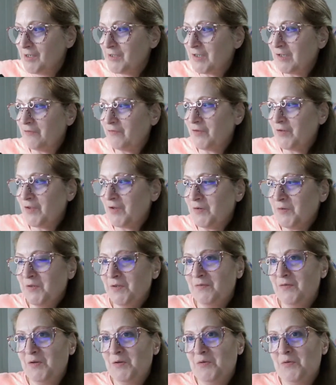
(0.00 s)
So for
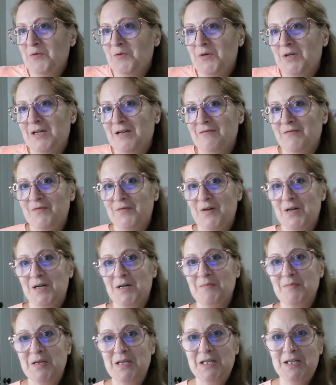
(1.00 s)
those of you who have
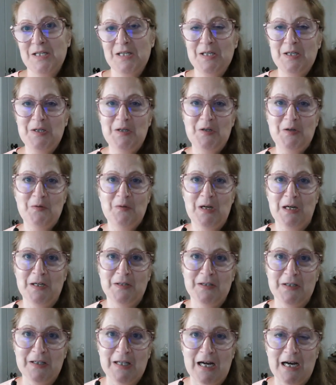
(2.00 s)
um, continued
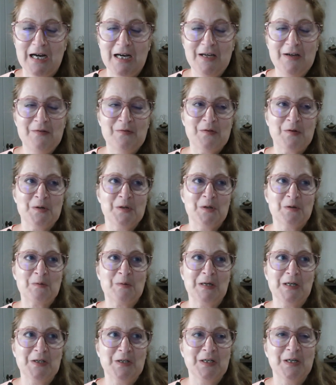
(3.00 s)
on the live or you're
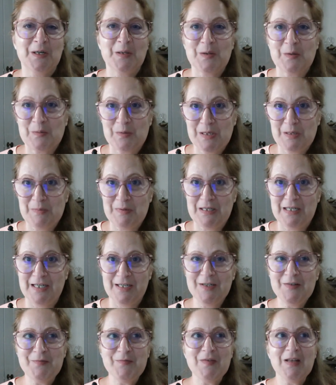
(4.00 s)
watching on the
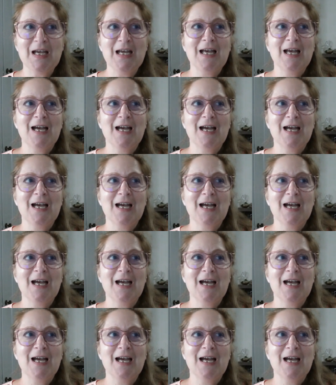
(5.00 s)
replay,